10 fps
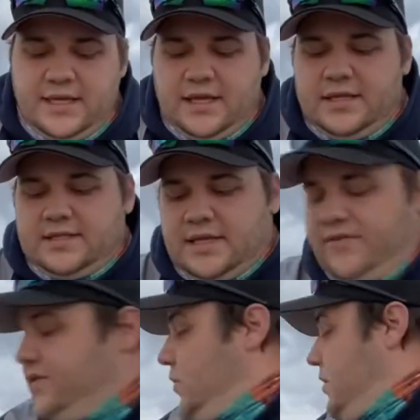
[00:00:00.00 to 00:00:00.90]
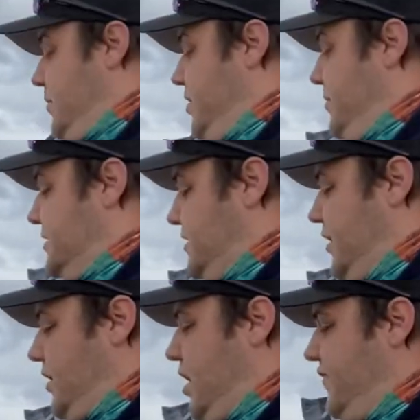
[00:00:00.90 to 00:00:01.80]
and it's definitely what I'm gonna be
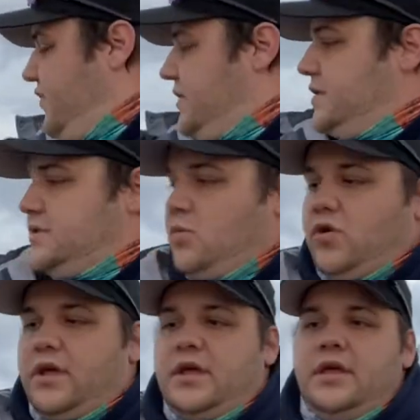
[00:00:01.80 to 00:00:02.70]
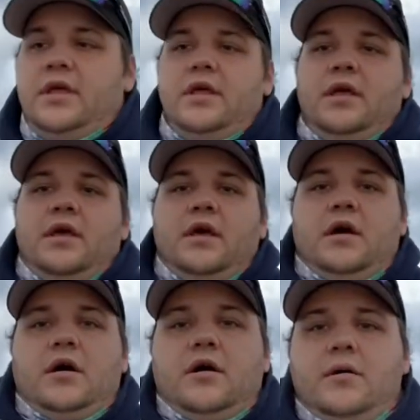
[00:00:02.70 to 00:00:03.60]
starting off with this morning.
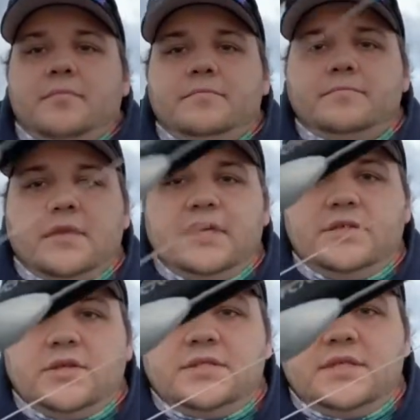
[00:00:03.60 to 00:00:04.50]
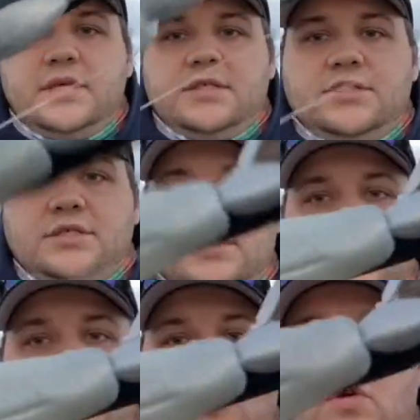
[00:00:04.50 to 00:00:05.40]
Um, as you can see, it's just a
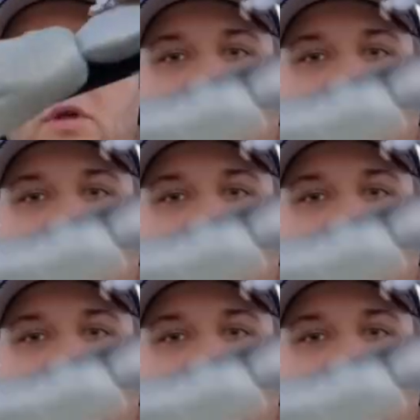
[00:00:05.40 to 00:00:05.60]
toad.